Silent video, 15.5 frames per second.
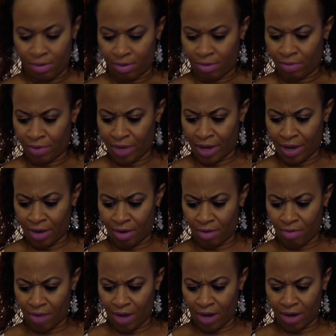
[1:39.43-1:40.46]
Okay,
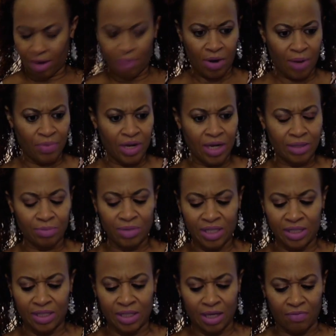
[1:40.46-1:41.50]
all right, all right. We got some
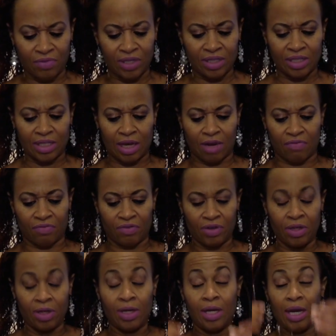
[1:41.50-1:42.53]
good stuff, good stuff.
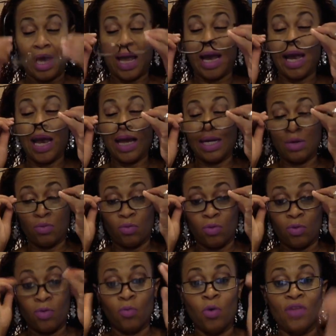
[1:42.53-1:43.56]
And
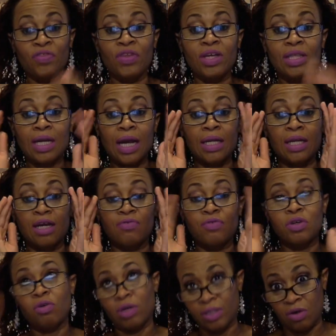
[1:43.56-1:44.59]
one thing that I love,
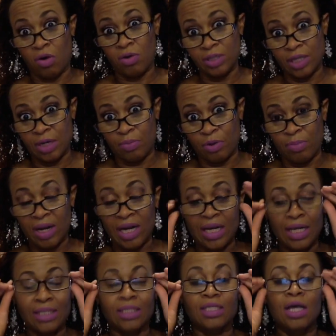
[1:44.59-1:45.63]
you know, I always got to put on my
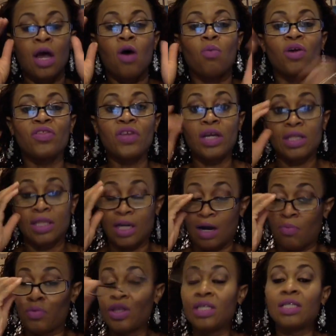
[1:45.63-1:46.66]
glasses. One thing that I
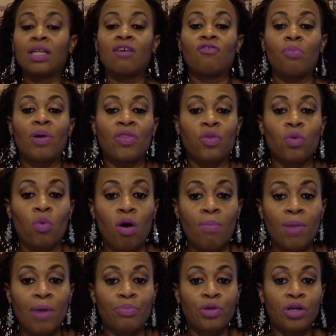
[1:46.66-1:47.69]
really love about the
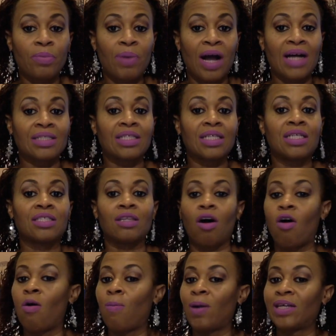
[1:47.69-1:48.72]
Walmart Beauty Box is
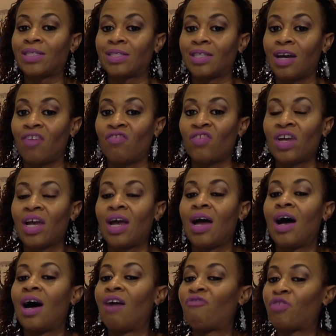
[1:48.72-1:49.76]
always stuff,
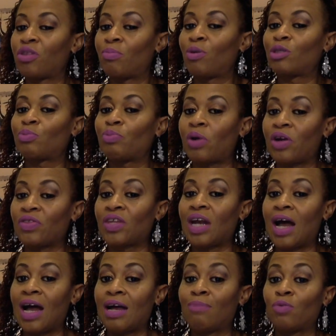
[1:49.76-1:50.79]
for the most part, that
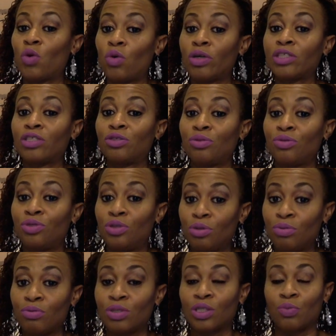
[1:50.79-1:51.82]
I am going to
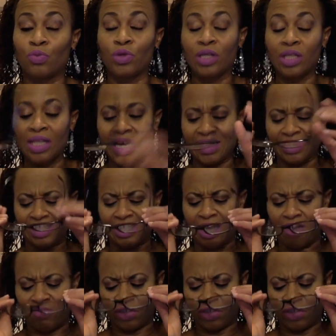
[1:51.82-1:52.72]
use, some real life stuff.